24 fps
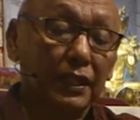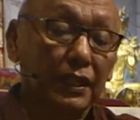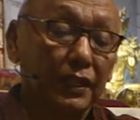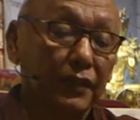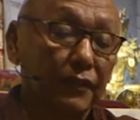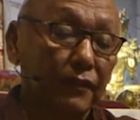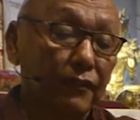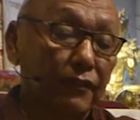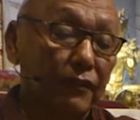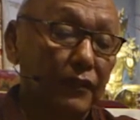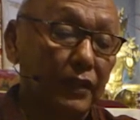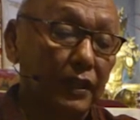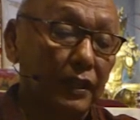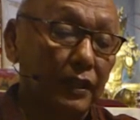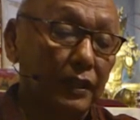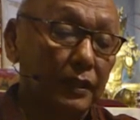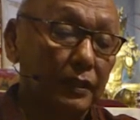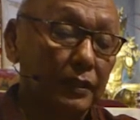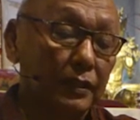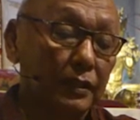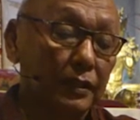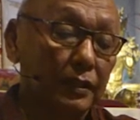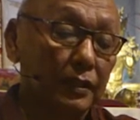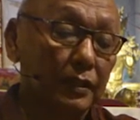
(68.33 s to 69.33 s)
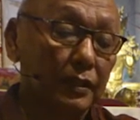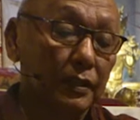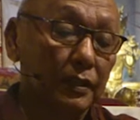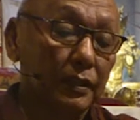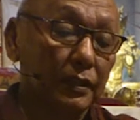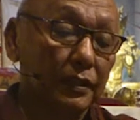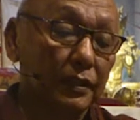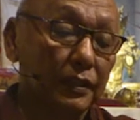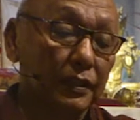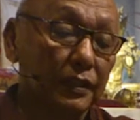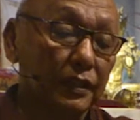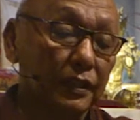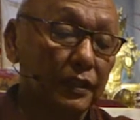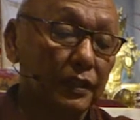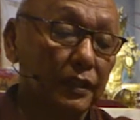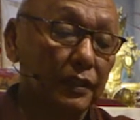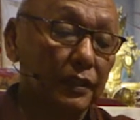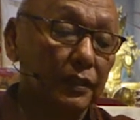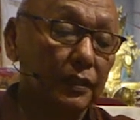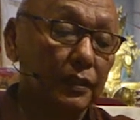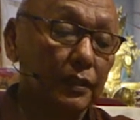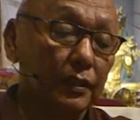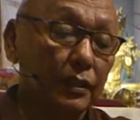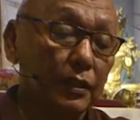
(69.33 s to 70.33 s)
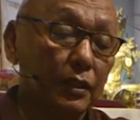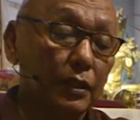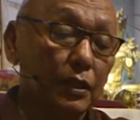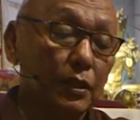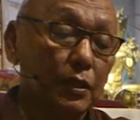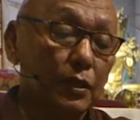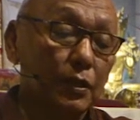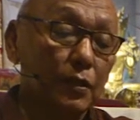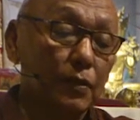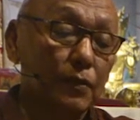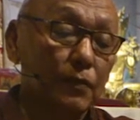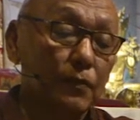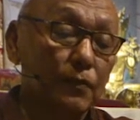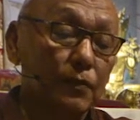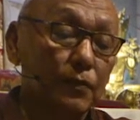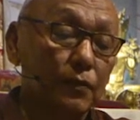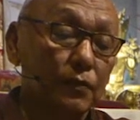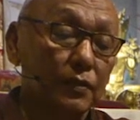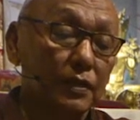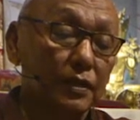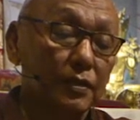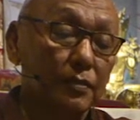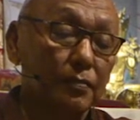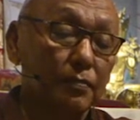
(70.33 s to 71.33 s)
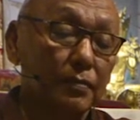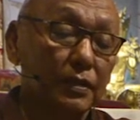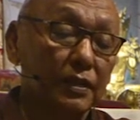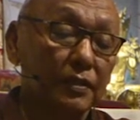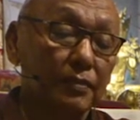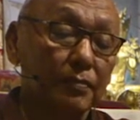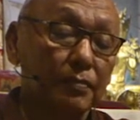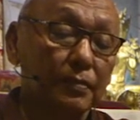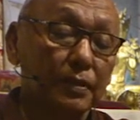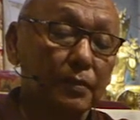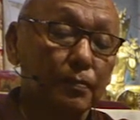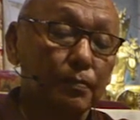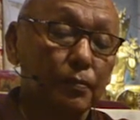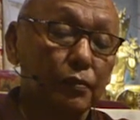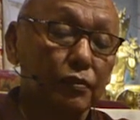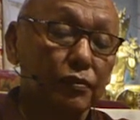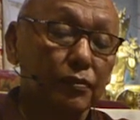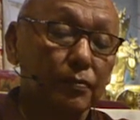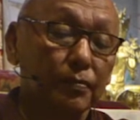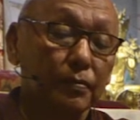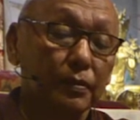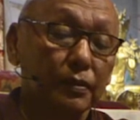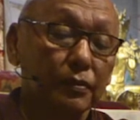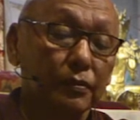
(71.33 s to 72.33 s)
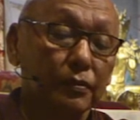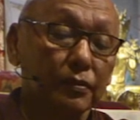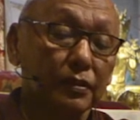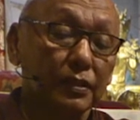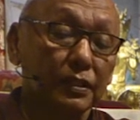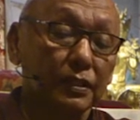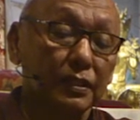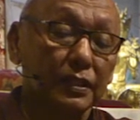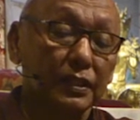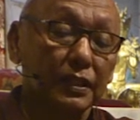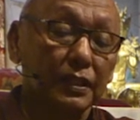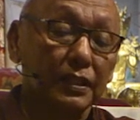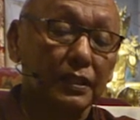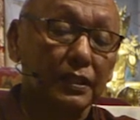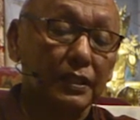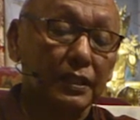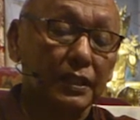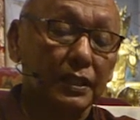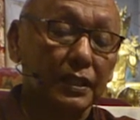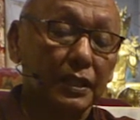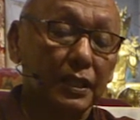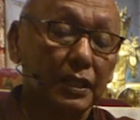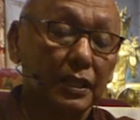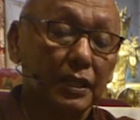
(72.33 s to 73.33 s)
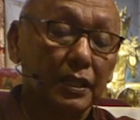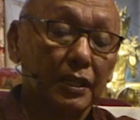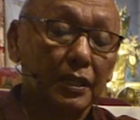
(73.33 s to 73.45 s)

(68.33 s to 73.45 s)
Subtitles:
afar, therefore it must be possible to clearly